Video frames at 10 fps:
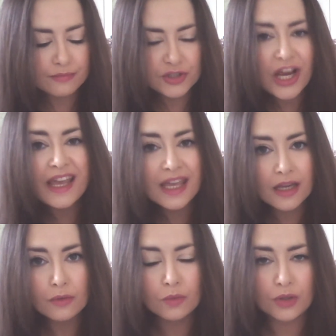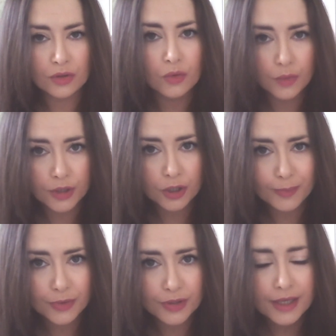check in with your
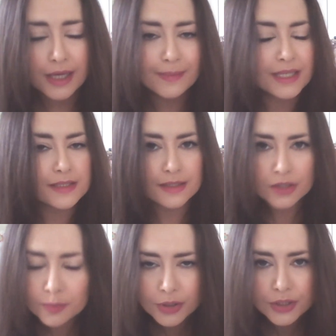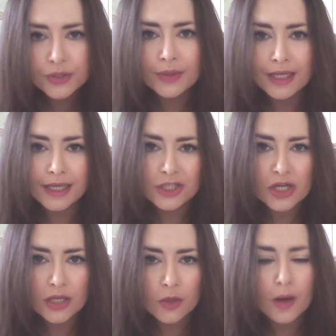workbook, because there's no point in doing it in
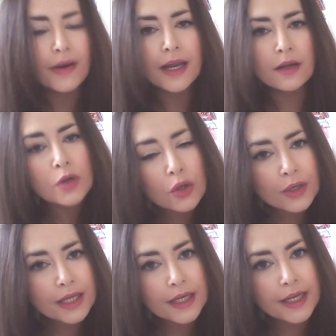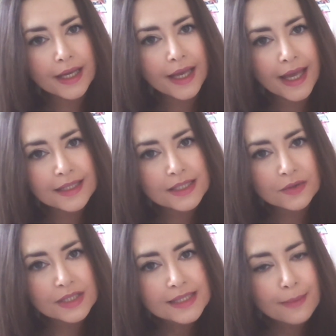January and not looking at it again
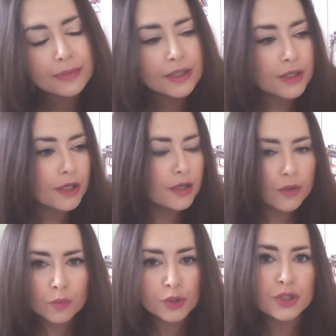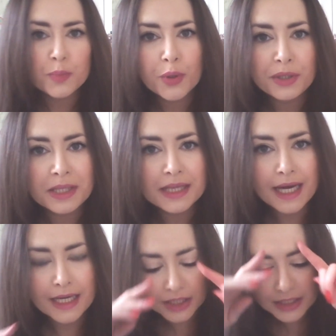till December. What's the point in
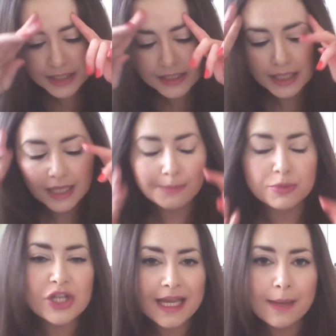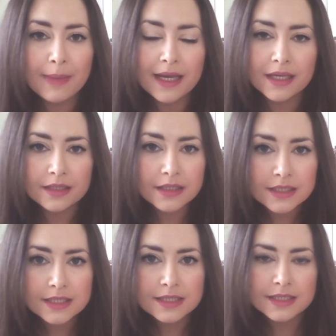that? You need to keep checking back. You need
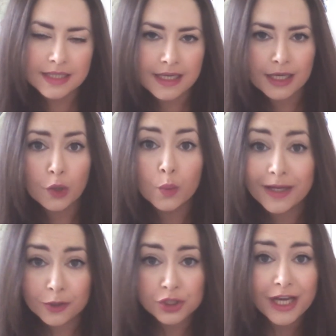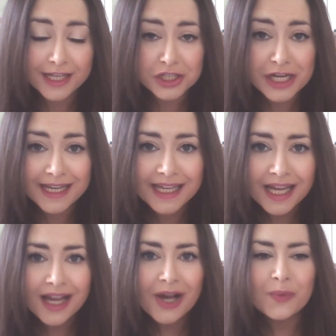to see where you're changing,
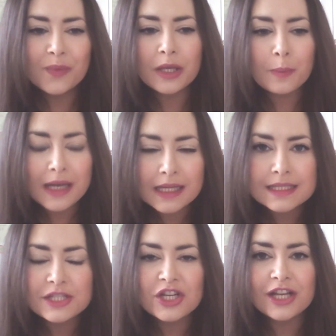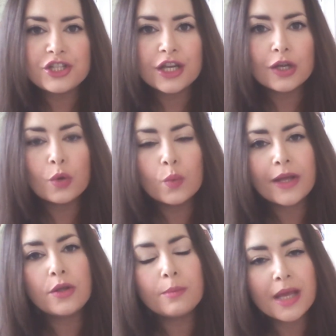where your plans are changing, where
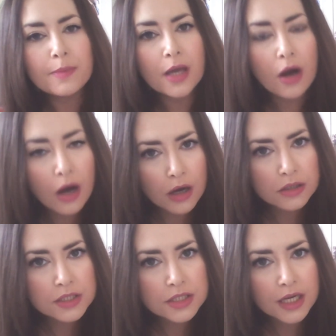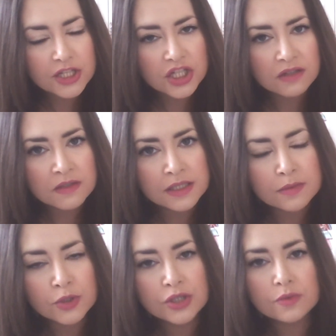you maybe aren't achieving
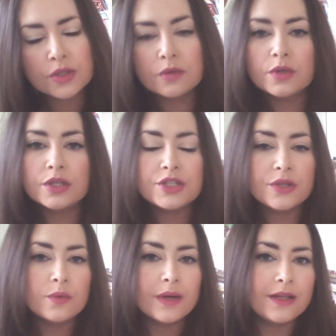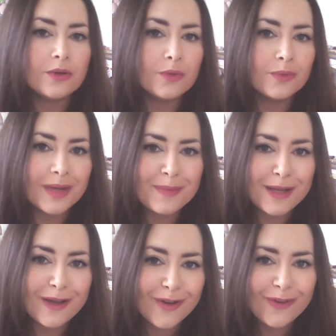as much as what you wanted to, where you
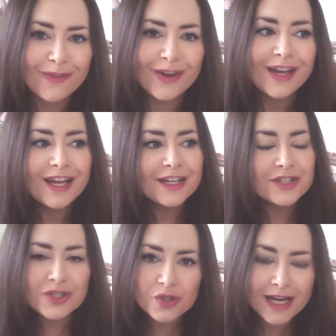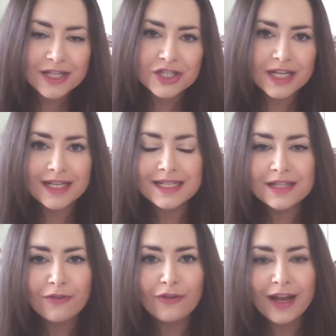maybe have overstretched in a
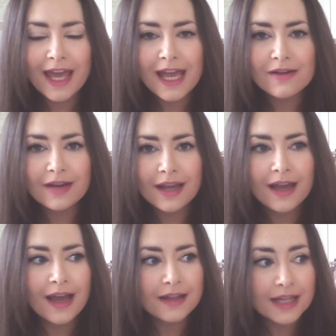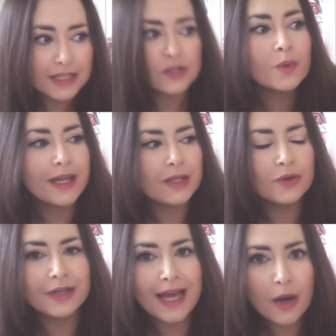different area, and that's where
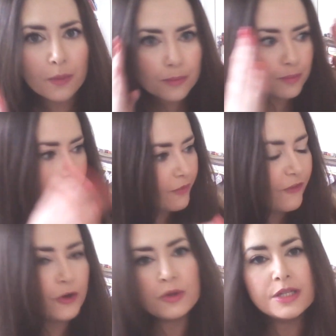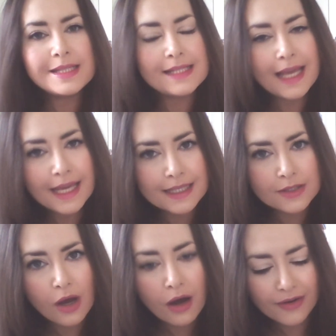your now focus
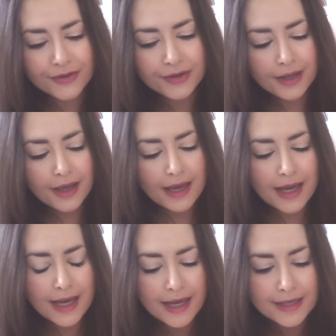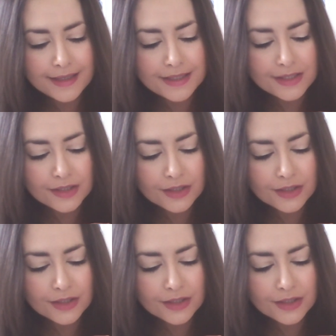is on. And